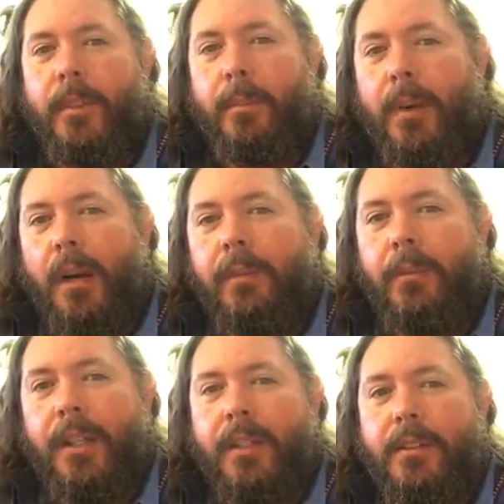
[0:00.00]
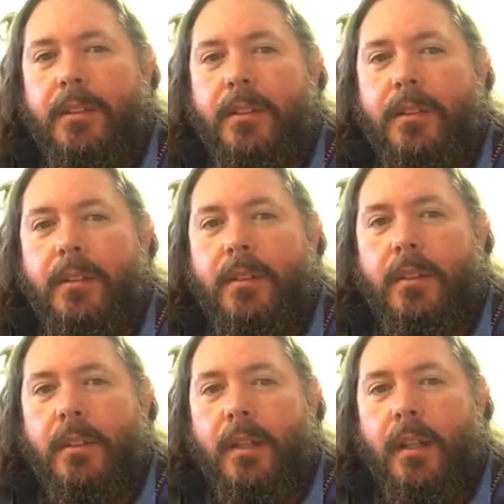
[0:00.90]
The problem is,
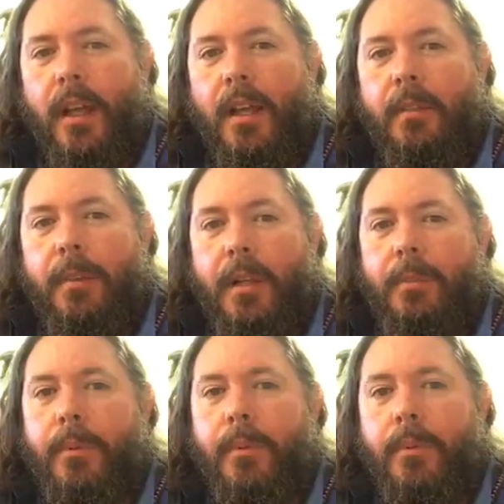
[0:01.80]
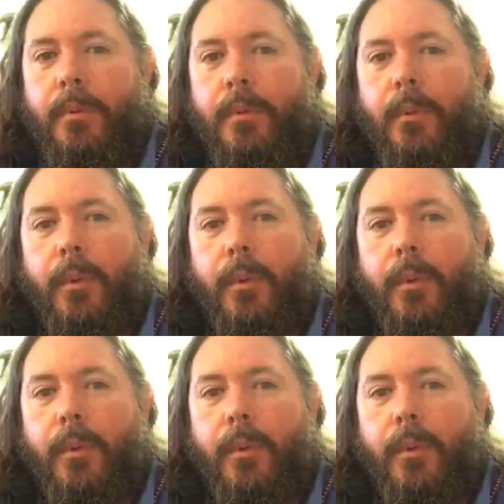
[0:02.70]
a lot of people,